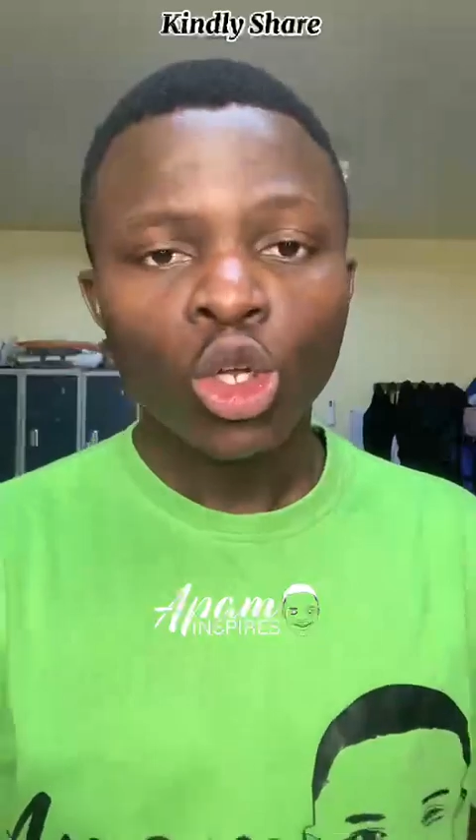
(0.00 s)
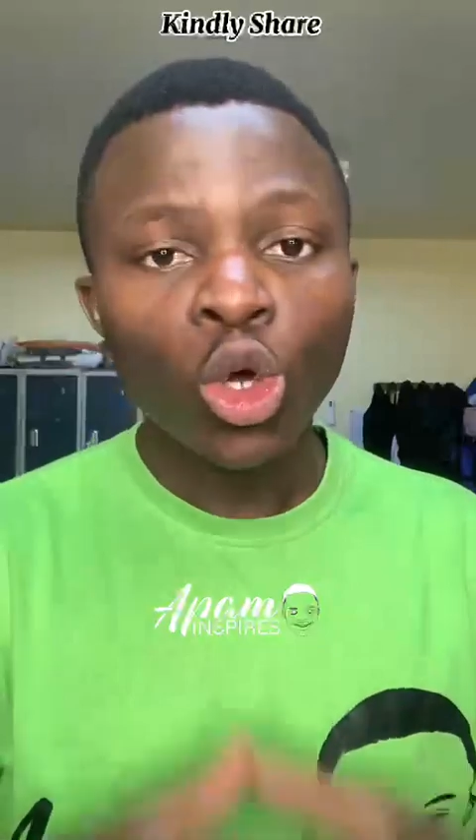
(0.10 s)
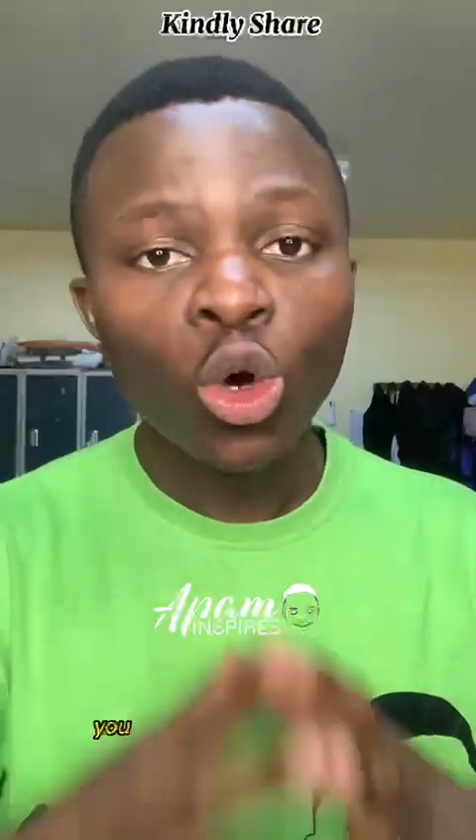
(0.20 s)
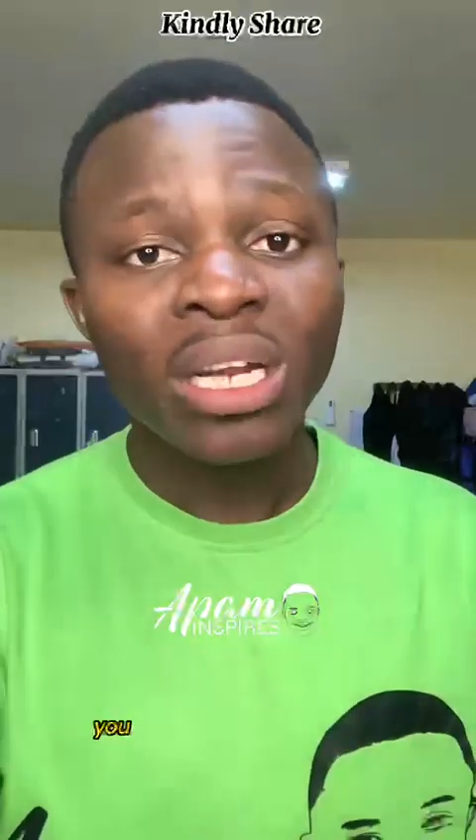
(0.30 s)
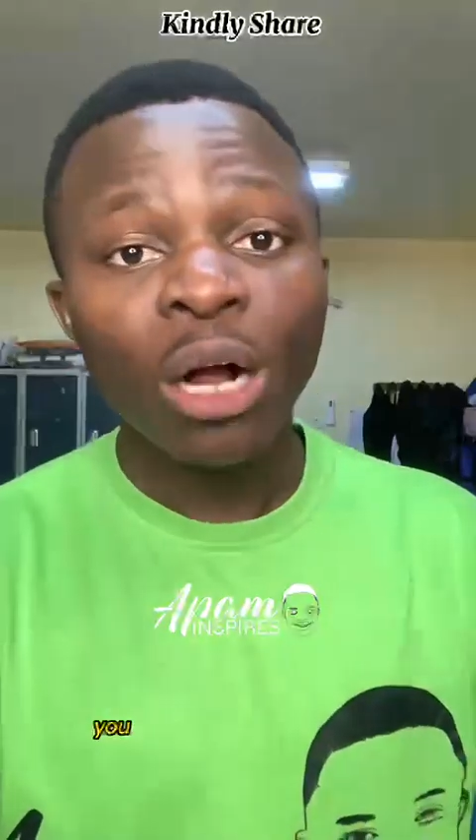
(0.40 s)

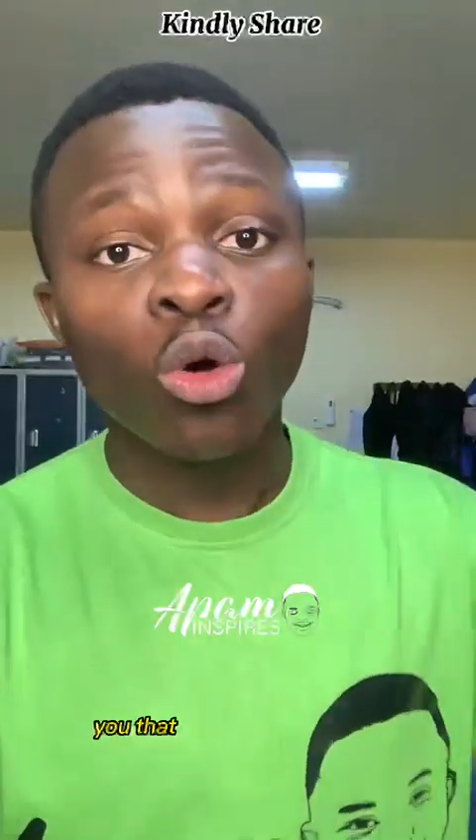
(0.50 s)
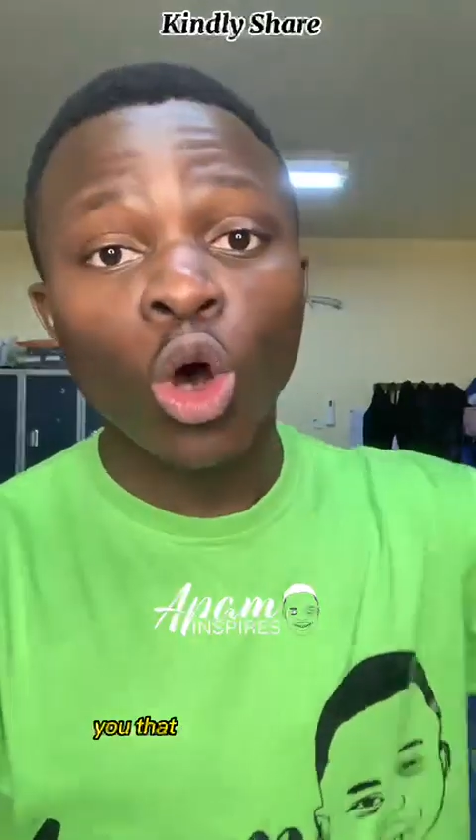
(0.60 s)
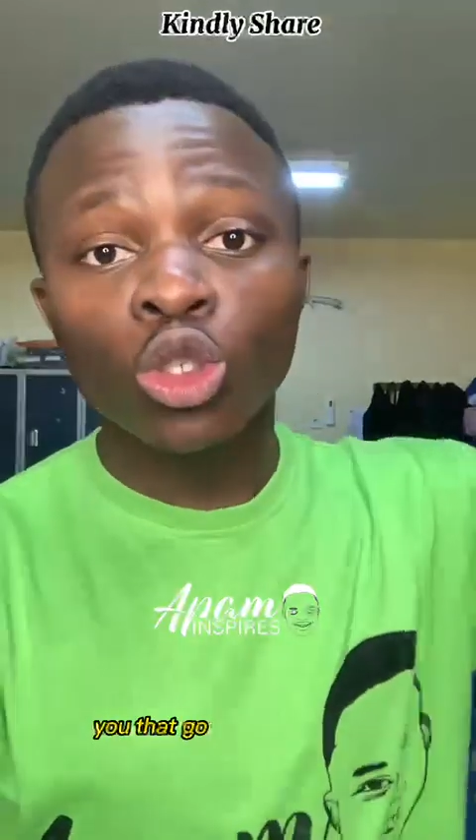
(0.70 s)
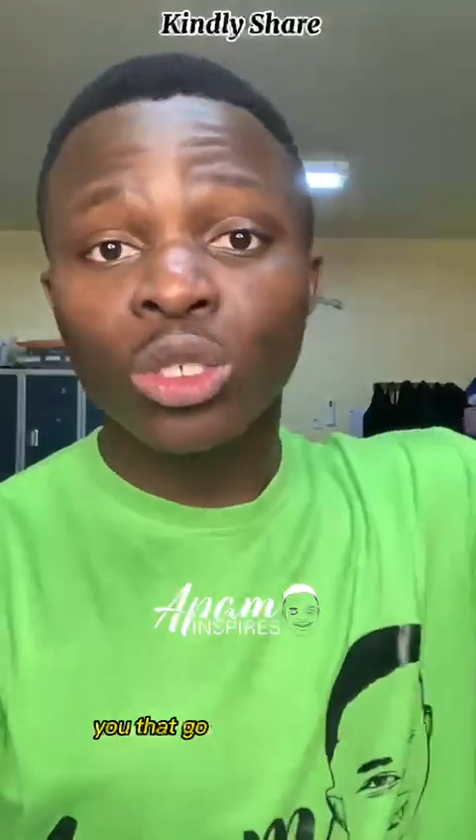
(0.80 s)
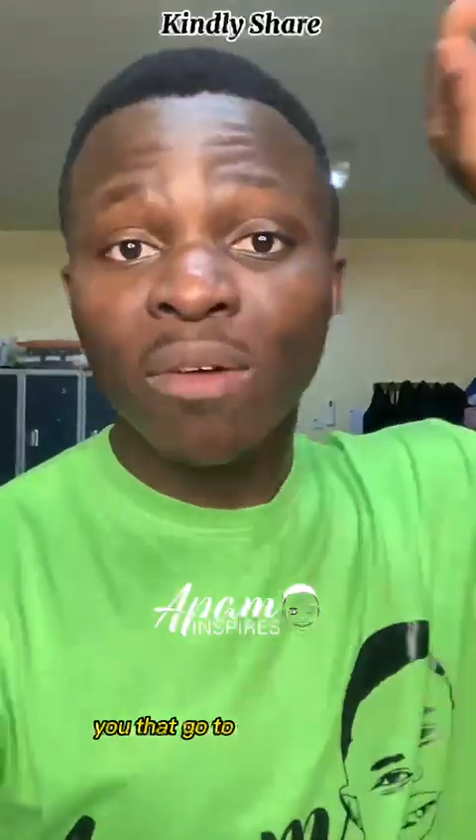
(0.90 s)
you that
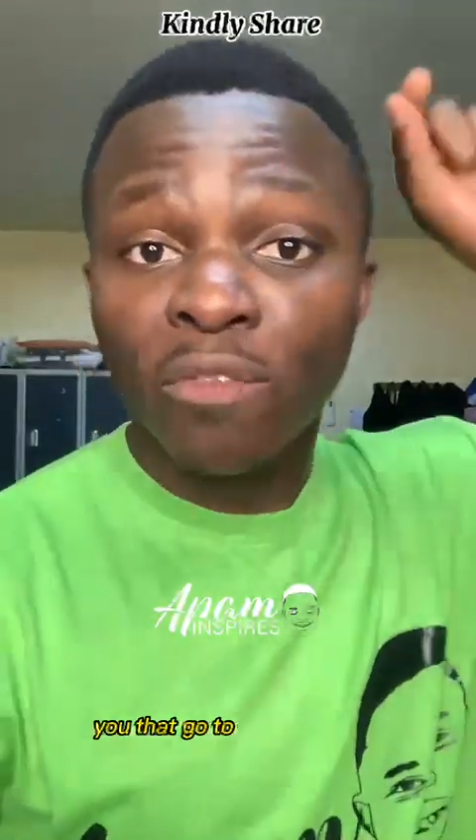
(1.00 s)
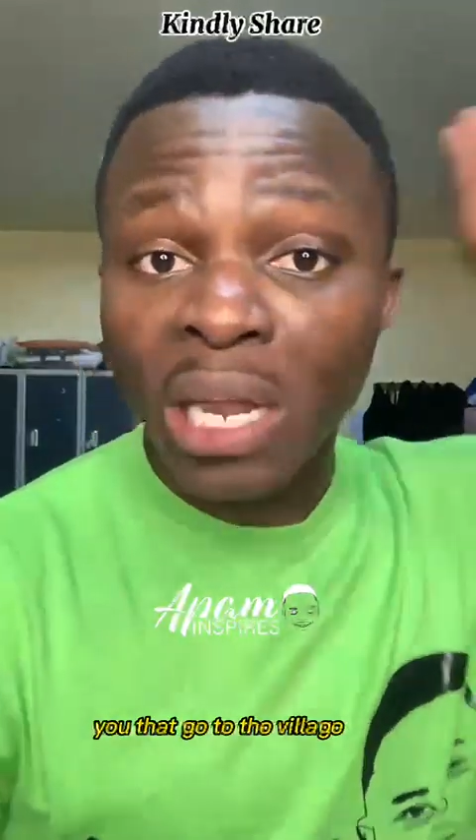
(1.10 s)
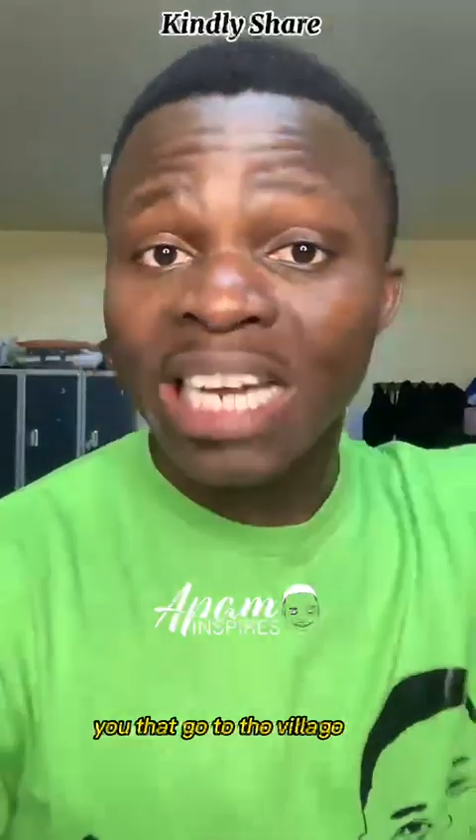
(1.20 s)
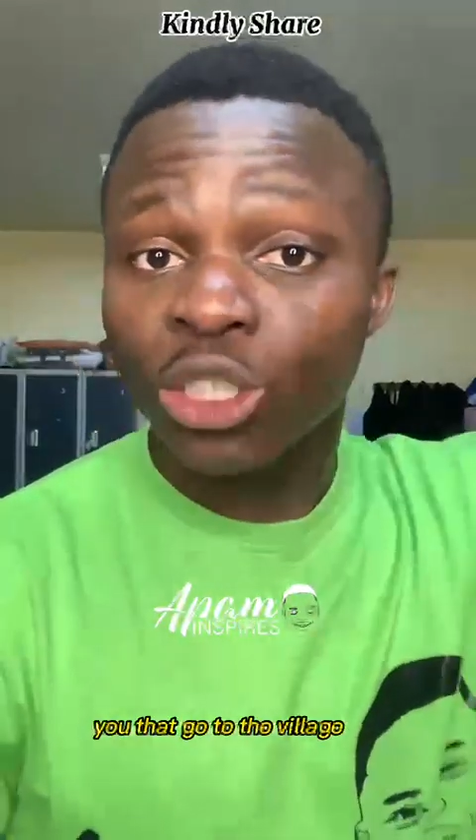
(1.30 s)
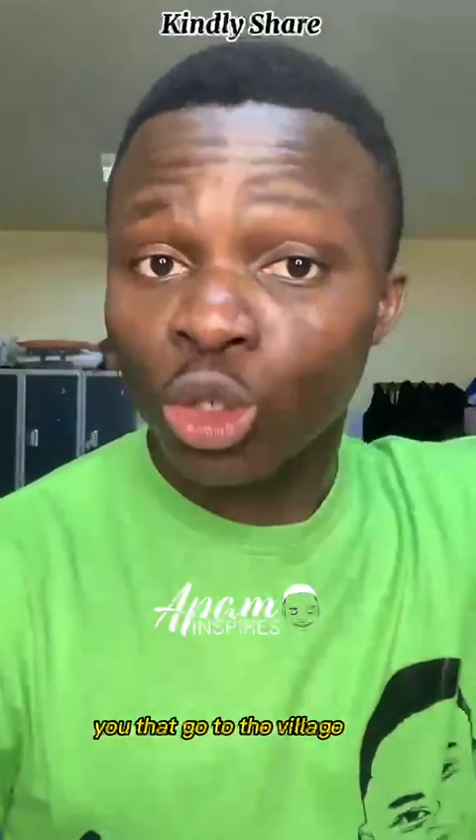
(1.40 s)
go to the
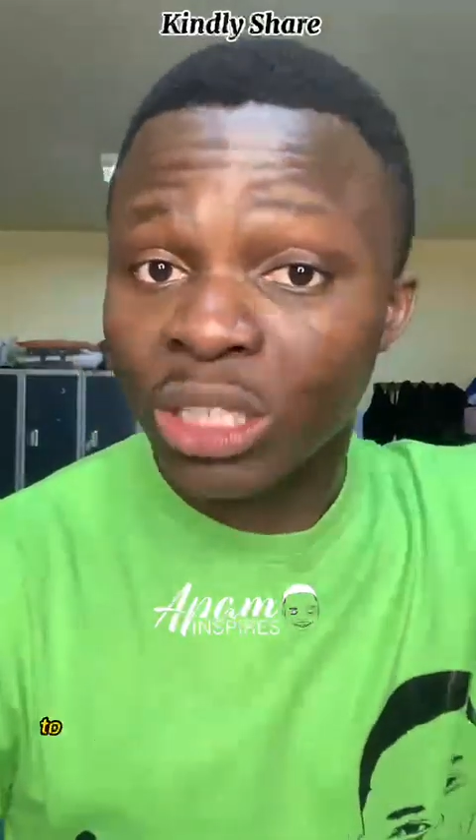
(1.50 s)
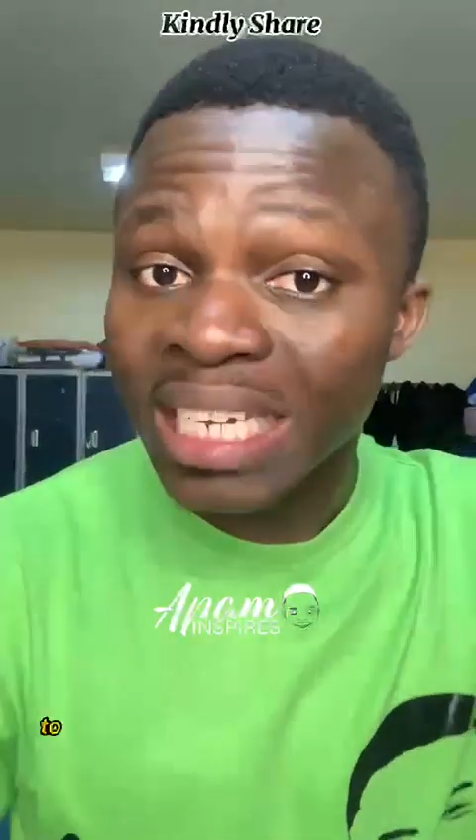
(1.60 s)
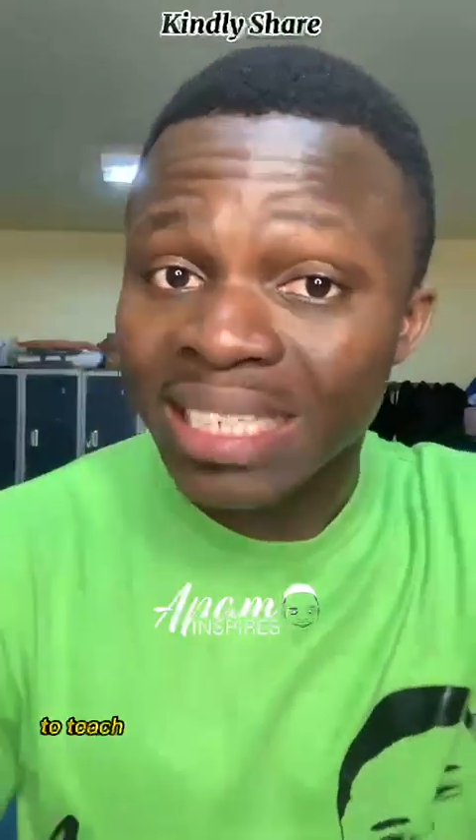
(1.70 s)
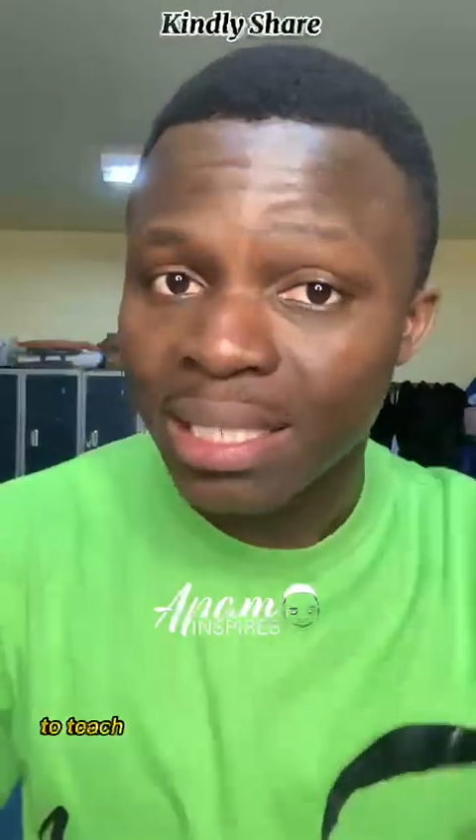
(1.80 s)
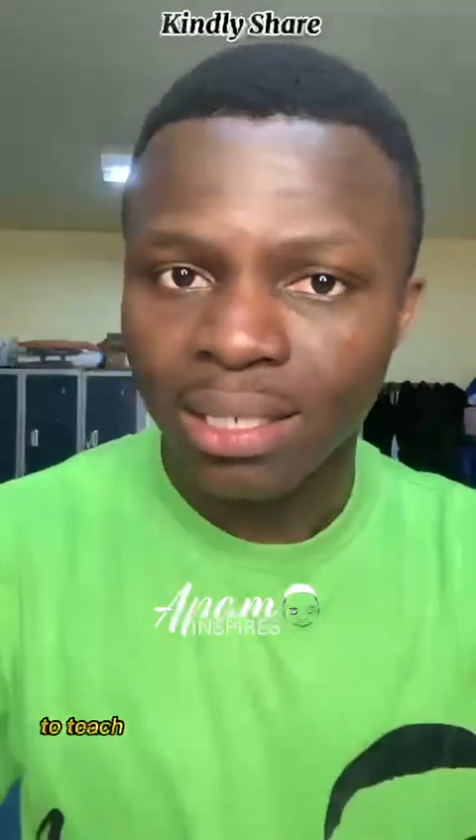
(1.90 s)
village to
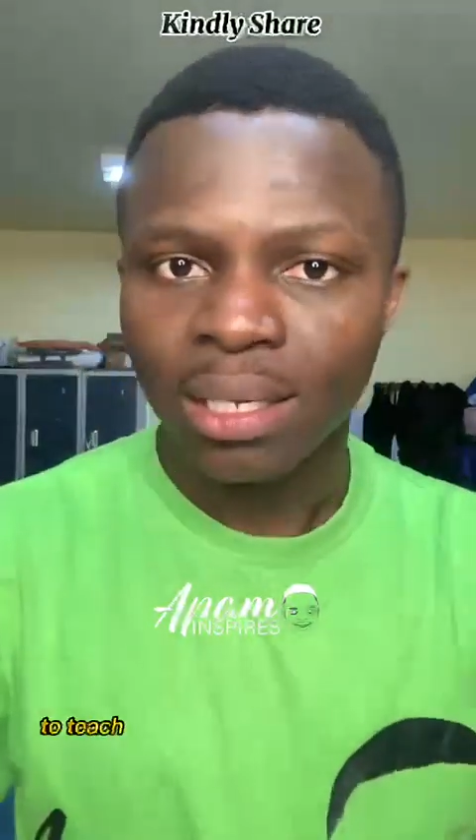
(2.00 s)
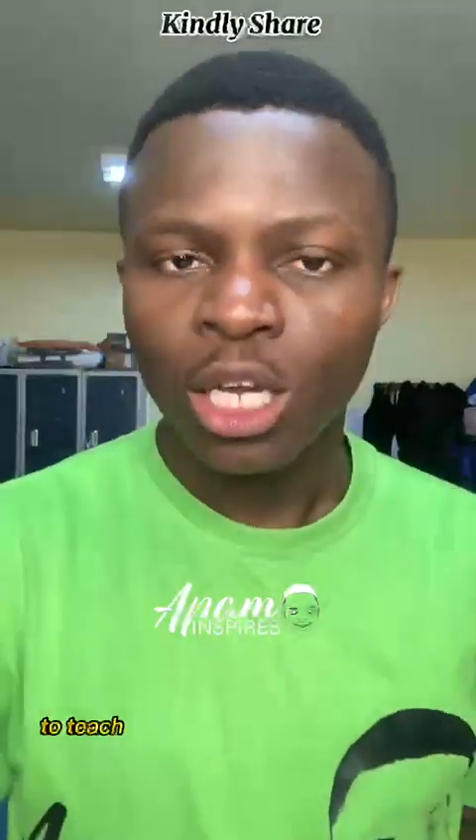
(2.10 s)
teach,